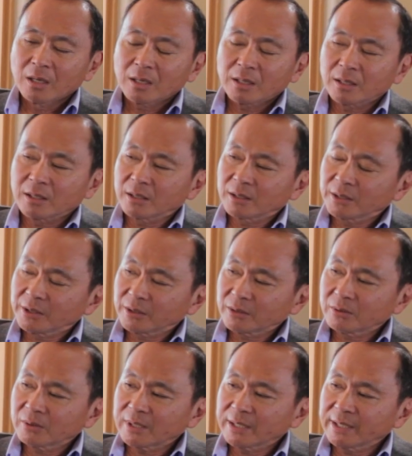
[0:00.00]

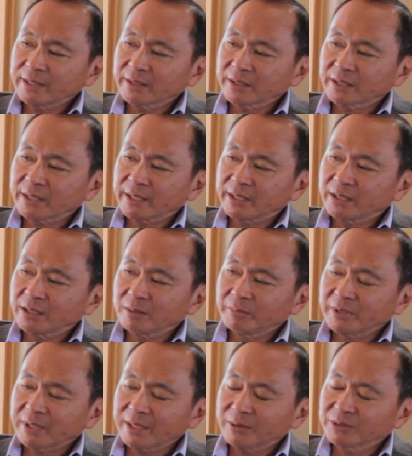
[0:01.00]
I think I did,
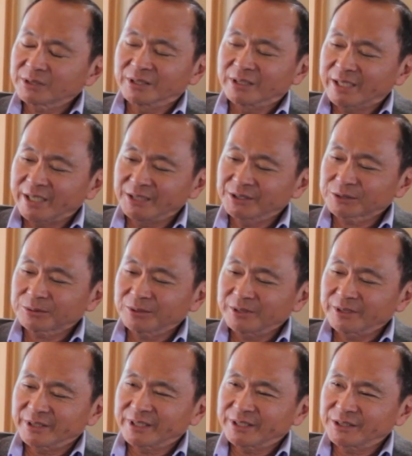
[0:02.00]
but I was in high school
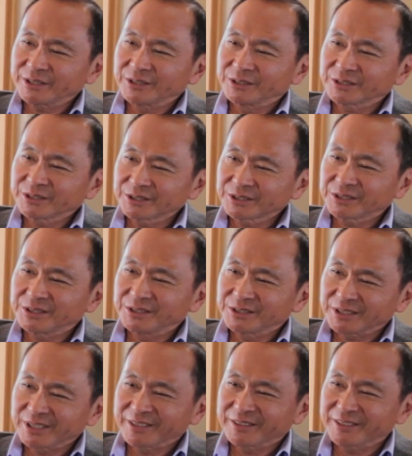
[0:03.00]
in the 1960s,
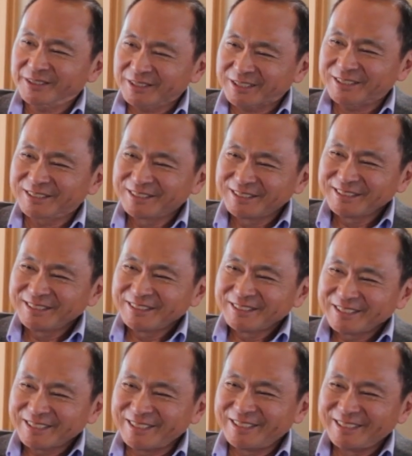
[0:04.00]
and I think
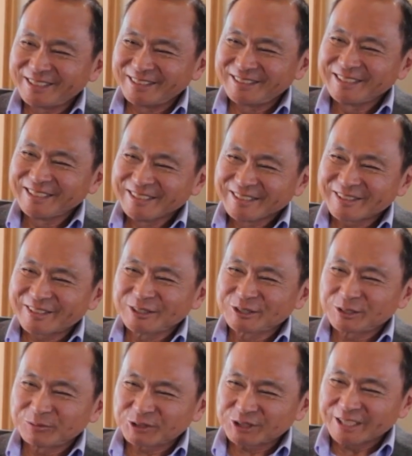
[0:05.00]

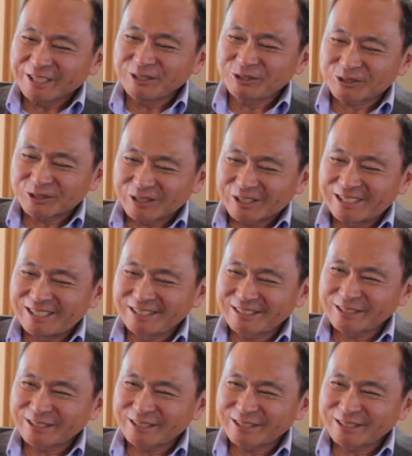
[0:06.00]
things have changed a lot.